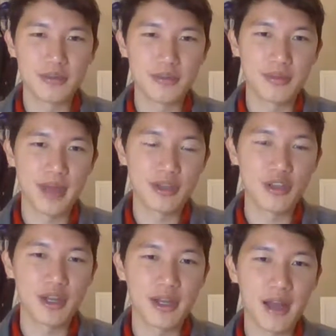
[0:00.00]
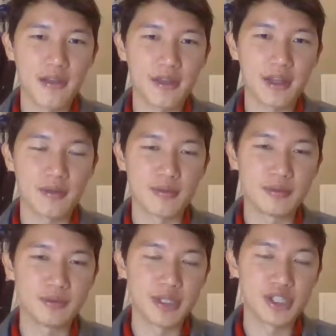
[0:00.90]
then you can have a
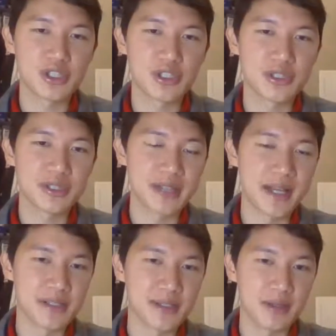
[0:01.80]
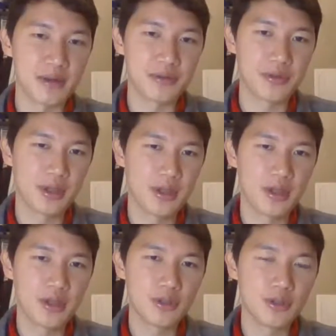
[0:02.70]
richer sense of
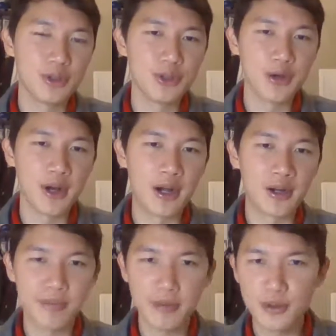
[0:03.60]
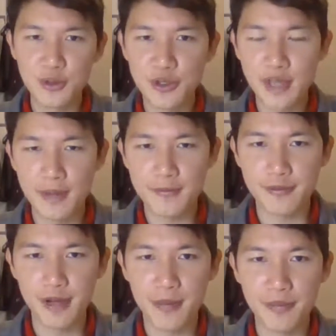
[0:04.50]
who you are, who you came
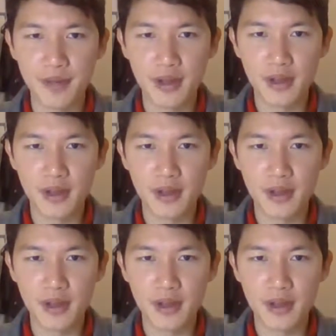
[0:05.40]
from,